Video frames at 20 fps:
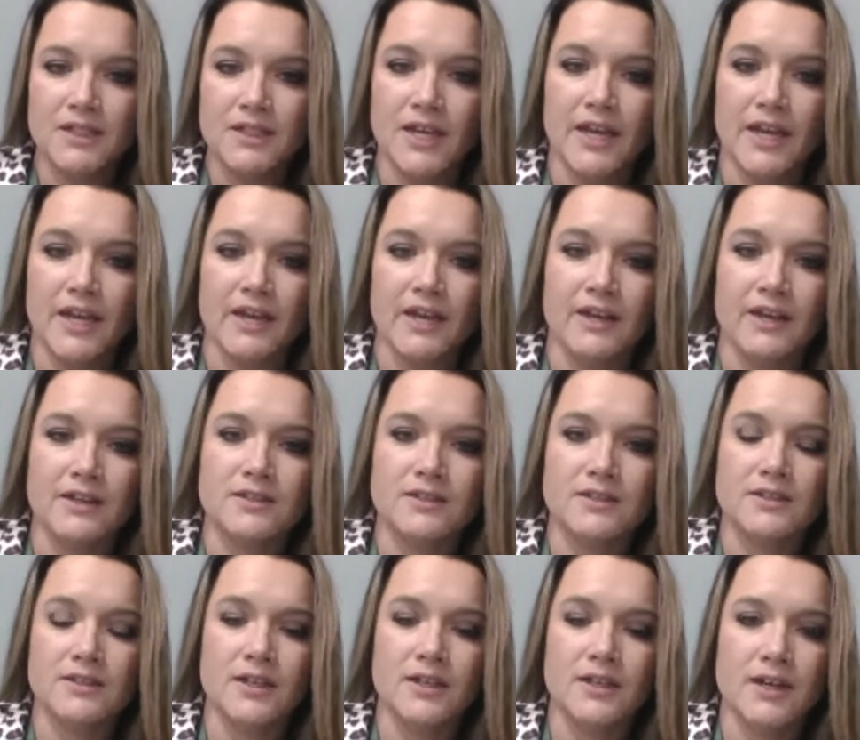and
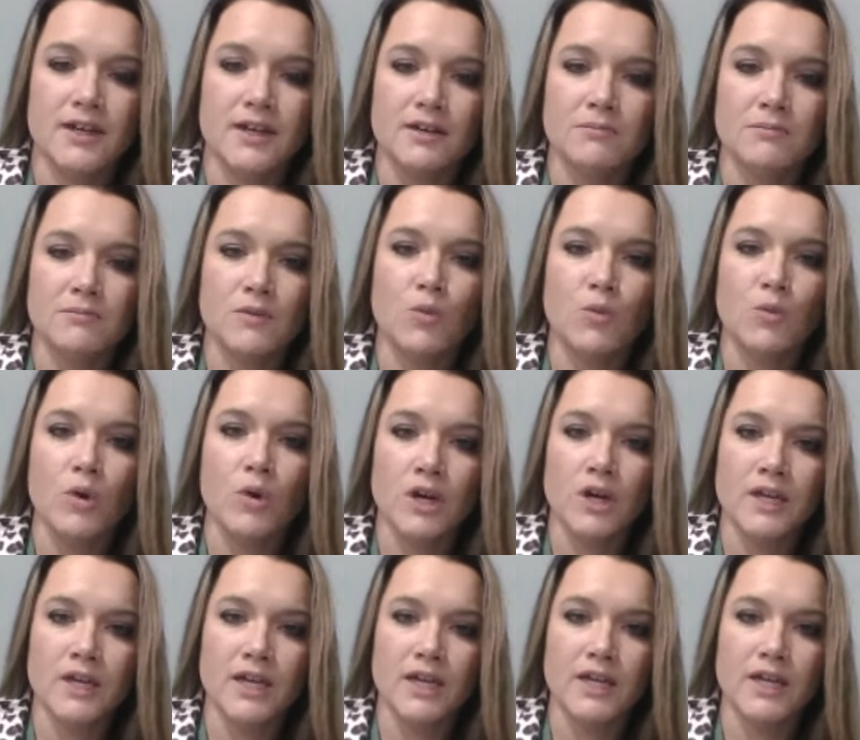um,
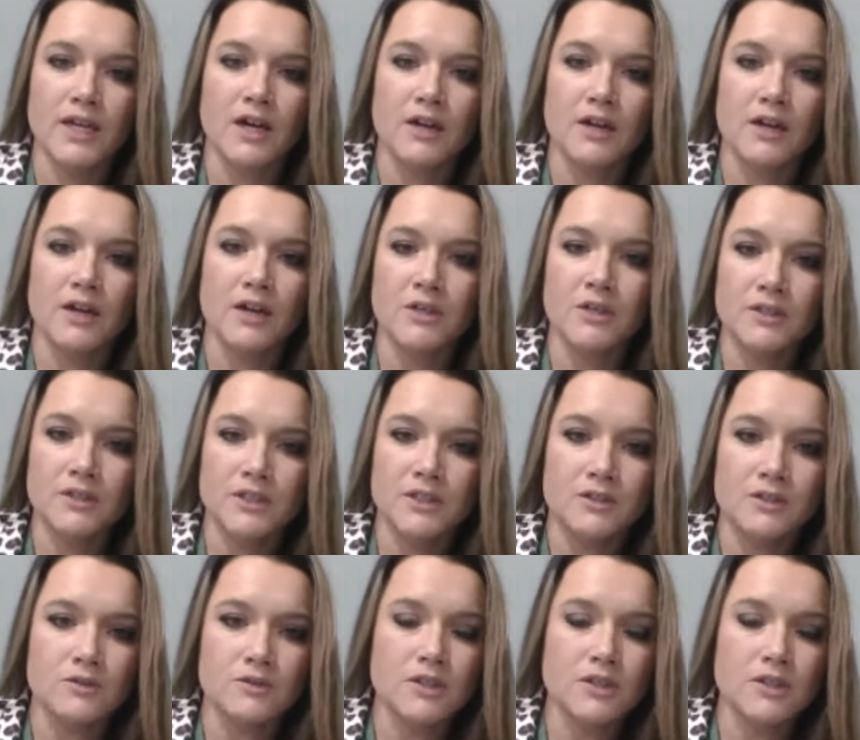working on building those